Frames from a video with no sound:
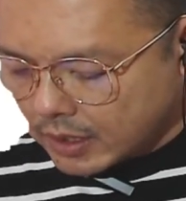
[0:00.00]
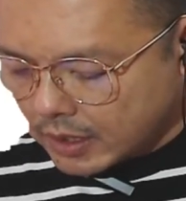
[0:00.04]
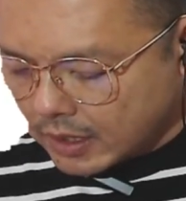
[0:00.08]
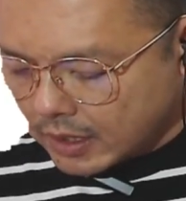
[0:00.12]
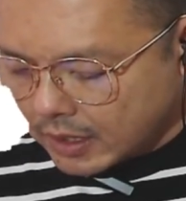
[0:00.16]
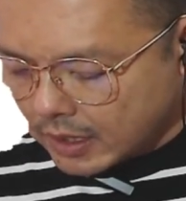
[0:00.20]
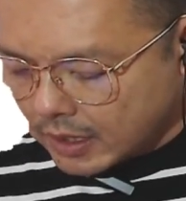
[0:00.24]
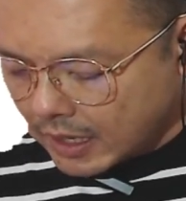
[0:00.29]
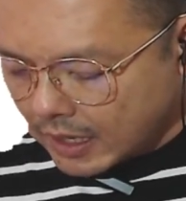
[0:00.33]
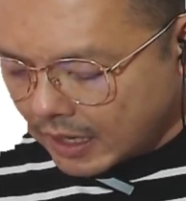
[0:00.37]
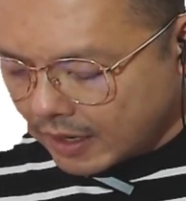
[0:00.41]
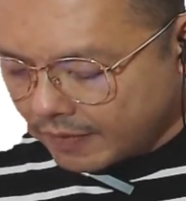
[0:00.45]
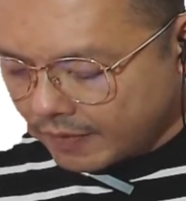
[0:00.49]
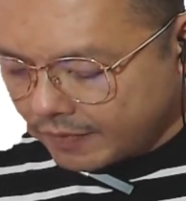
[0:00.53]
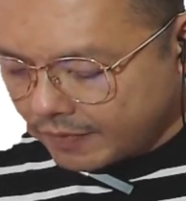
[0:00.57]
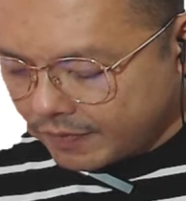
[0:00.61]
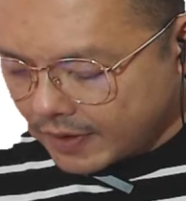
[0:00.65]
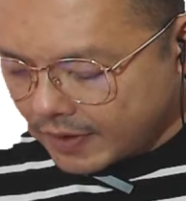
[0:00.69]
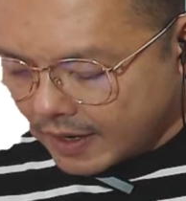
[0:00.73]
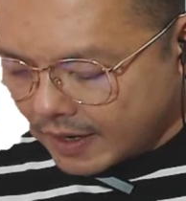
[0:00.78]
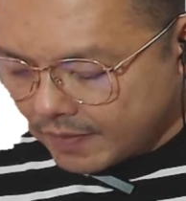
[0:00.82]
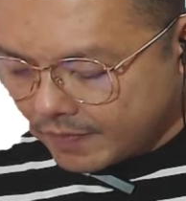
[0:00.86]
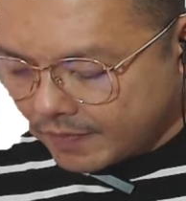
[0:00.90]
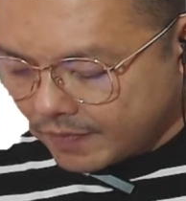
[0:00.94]
half
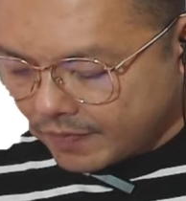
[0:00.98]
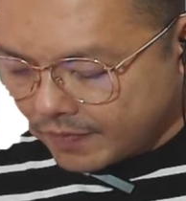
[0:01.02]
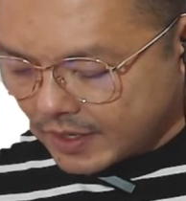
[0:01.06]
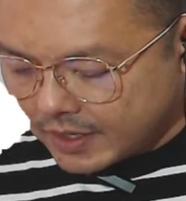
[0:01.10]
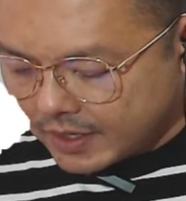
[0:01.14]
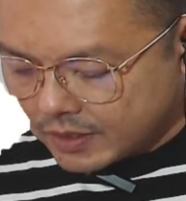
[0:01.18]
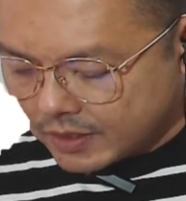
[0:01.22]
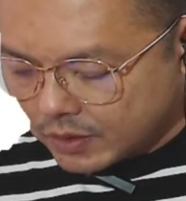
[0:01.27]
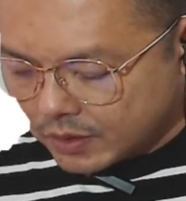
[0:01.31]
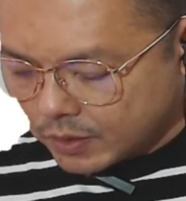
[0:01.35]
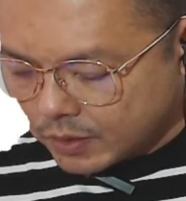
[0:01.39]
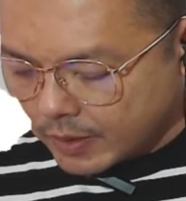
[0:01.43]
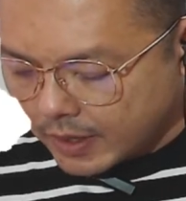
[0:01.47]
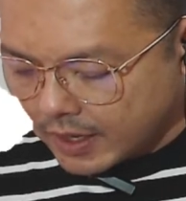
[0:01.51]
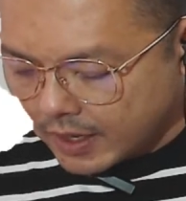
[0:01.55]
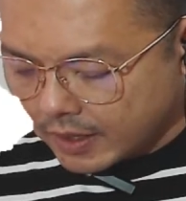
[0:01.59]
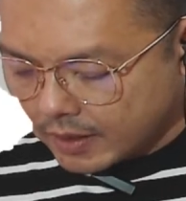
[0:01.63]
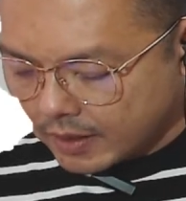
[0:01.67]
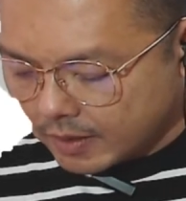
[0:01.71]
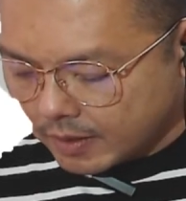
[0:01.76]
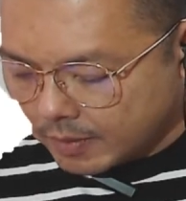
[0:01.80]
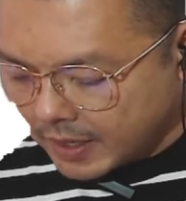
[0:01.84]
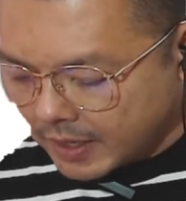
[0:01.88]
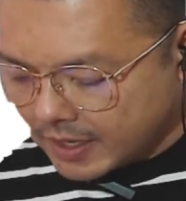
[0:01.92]
mv squared
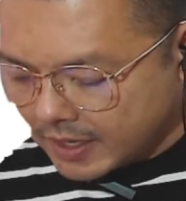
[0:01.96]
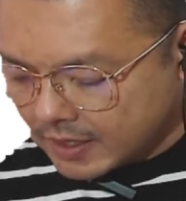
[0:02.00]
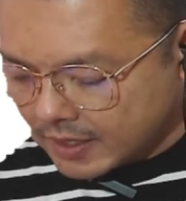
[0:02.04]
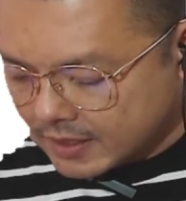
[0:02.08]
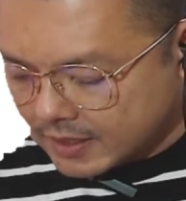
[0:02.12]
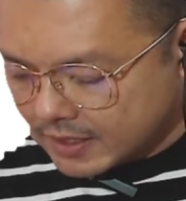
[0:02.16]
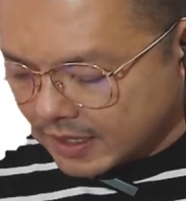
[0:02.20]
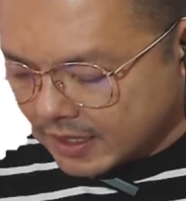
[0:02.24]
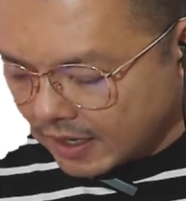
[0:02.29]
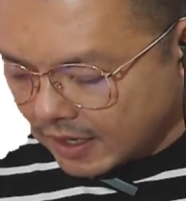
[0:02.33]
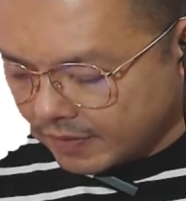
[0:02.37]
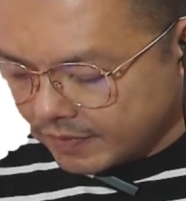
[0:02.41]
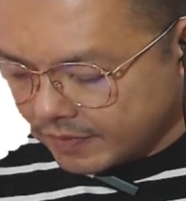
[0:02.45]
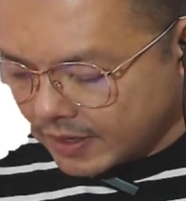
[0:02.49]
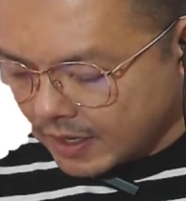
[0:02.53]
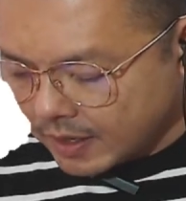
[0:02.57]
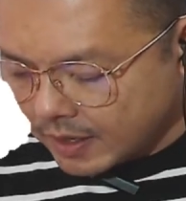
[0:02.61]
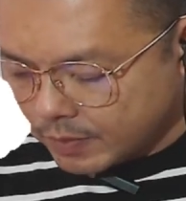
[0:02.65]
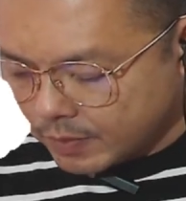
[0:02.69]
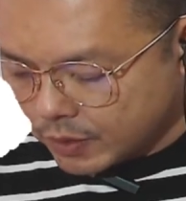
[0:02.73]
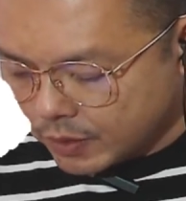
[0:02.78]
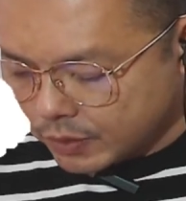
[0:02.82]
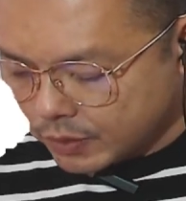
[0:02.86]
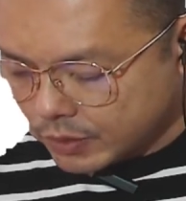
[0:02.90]
minus half
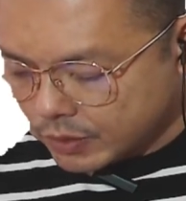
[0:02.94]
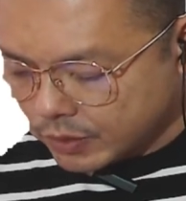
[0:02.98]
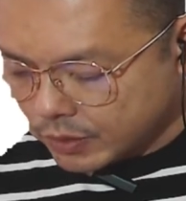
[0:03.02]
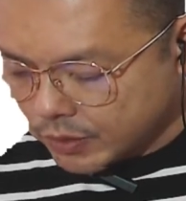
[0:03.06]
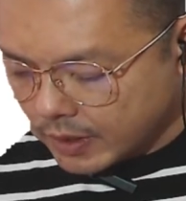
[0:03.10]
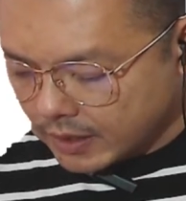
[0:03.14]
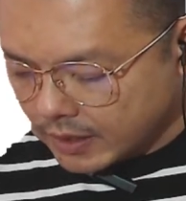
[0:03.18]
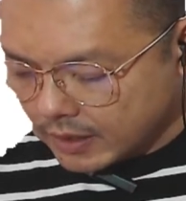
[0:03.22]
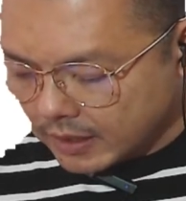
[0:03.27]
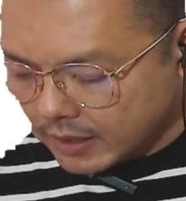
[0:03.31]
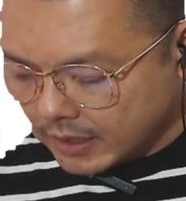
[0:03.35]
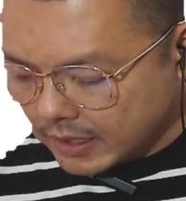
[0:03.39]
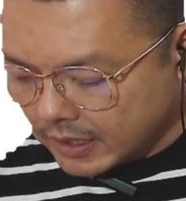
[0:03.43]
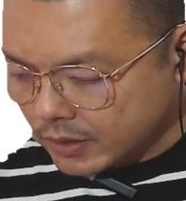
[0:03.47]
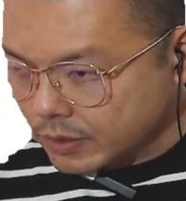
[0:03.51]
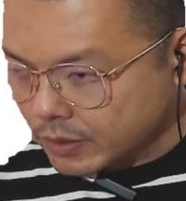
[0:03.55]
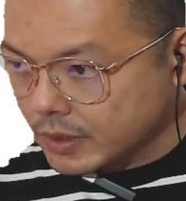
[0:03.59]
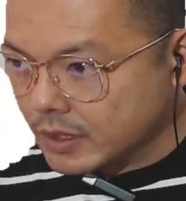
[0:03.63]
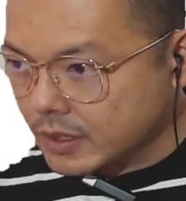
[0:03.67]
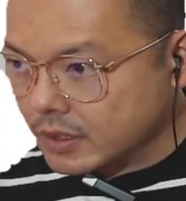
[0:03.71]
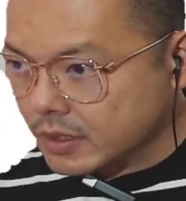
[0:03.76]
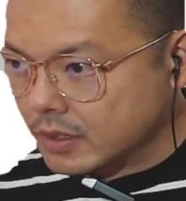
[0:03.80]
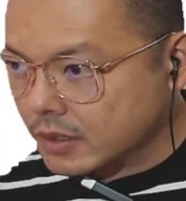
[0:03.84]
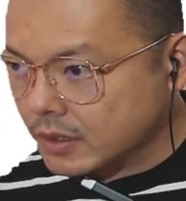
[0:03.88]
mu squared. Did I do
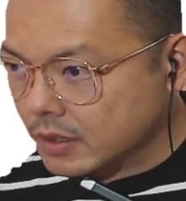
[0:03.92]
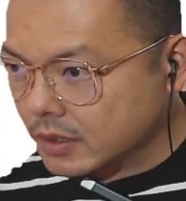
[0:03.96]
this?